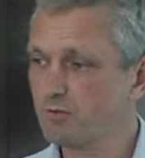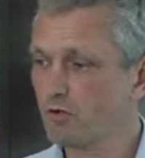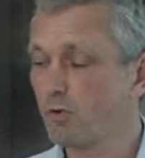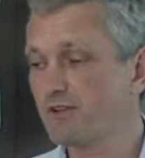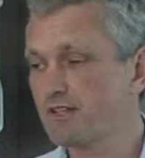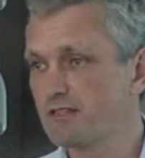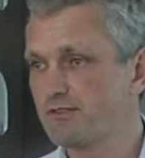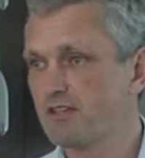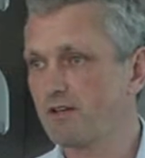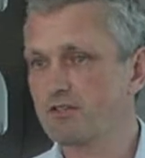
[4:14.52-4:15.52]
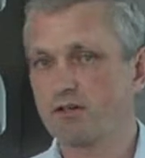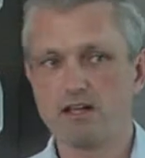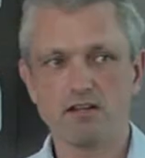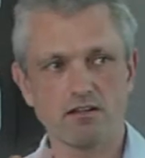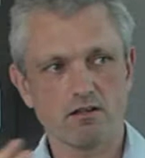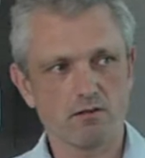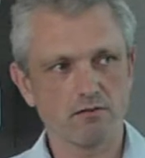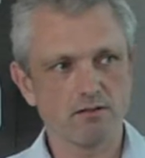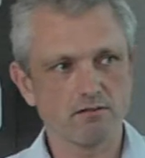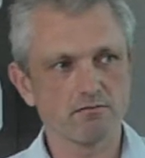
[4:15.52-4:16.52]
some more qualitative stuff. So it can
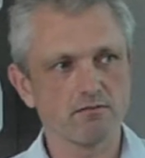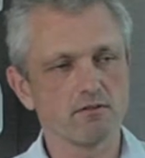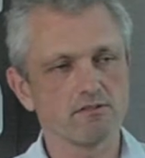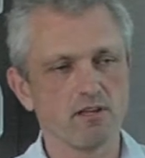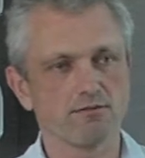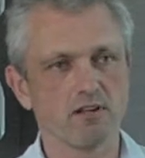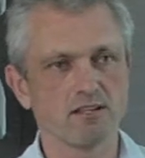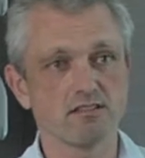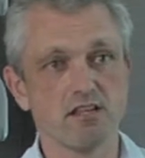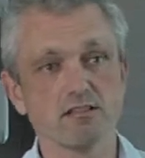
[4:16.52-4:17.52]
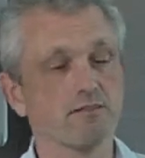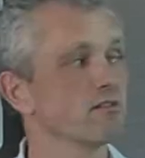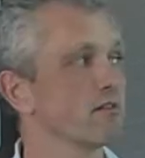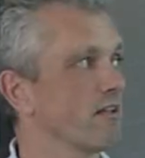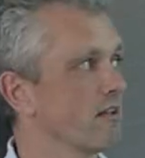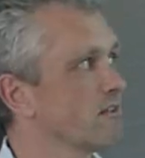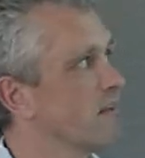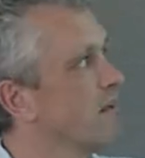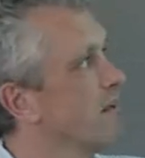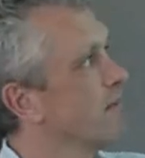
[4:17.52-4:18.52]
include stuff related to interviews and things.